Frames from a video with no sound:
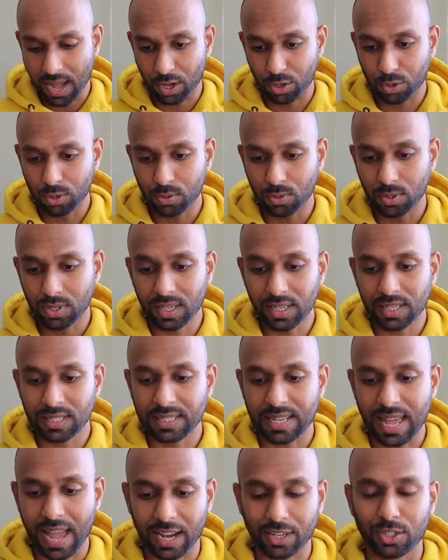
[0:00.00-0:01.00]
who
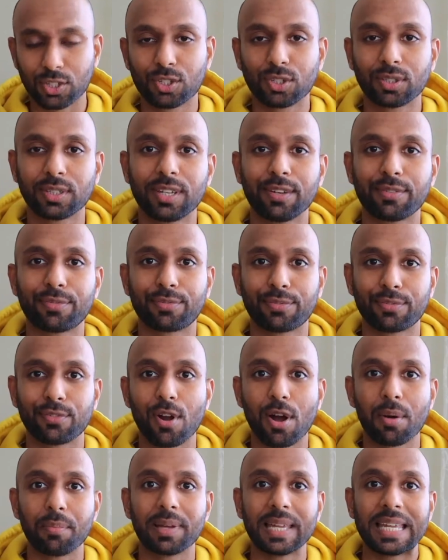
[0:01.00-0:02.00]
is actually
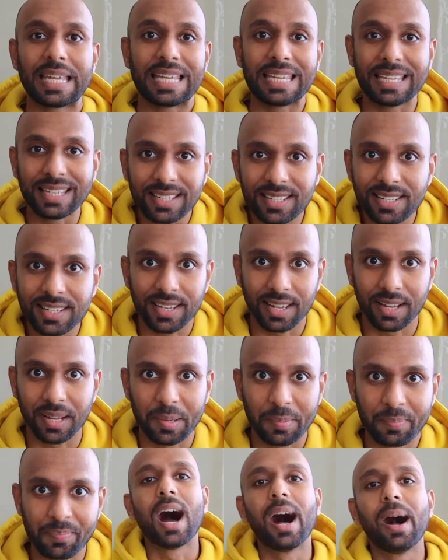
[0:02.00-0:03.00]
from
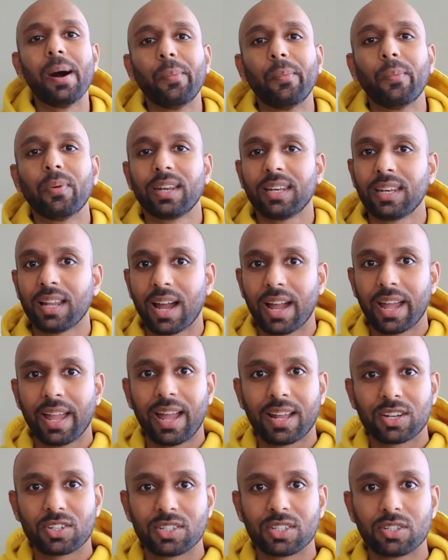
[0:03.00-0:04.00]
India. When I
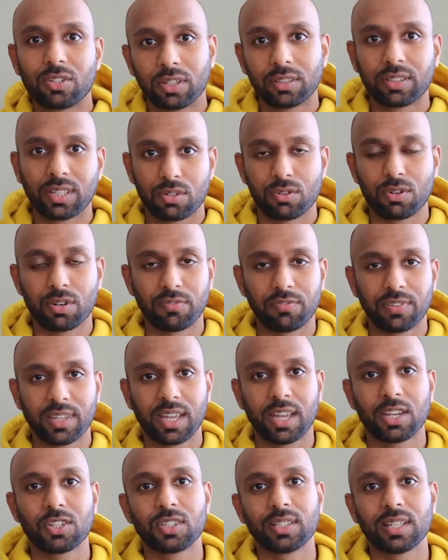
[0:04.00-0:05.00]
actually got that
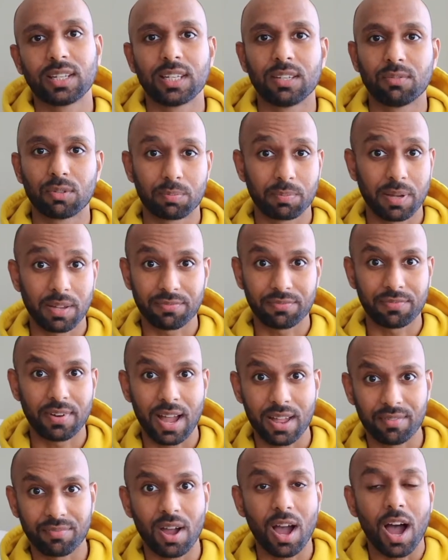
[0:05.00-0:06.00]
notification that he was my
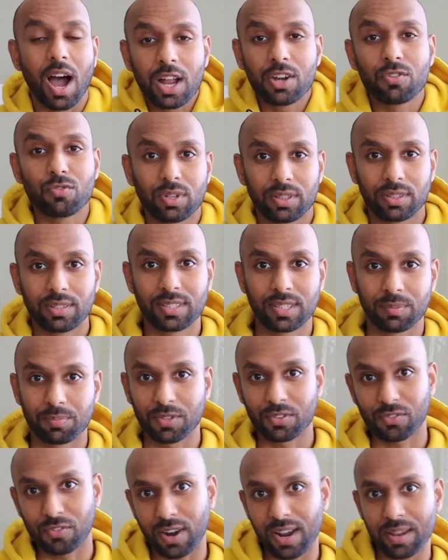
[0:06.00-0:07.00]
500th
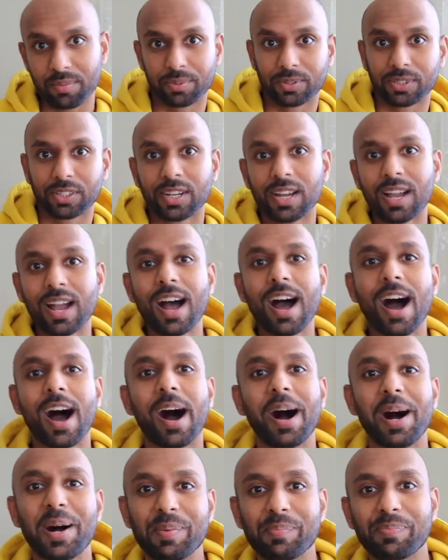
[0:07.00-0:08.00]
subscriber,
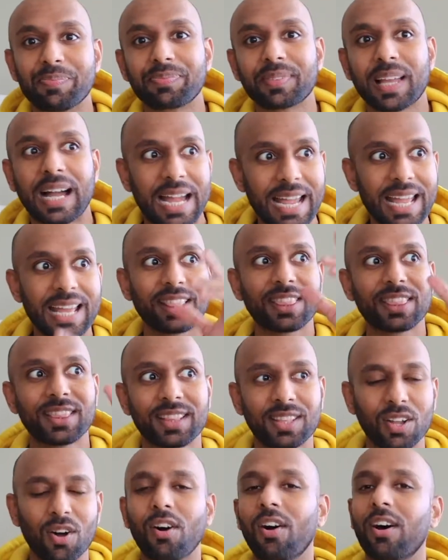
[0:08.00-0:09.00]
I
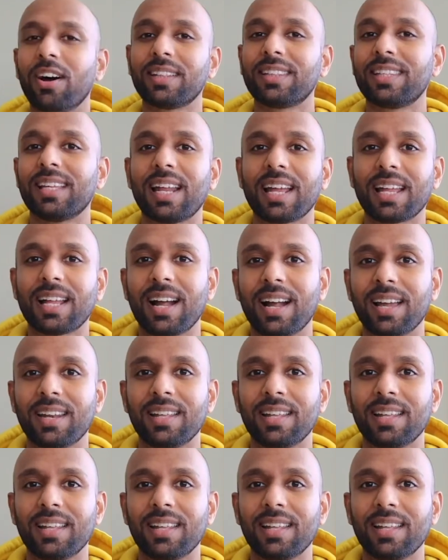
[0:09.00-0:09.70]
thought that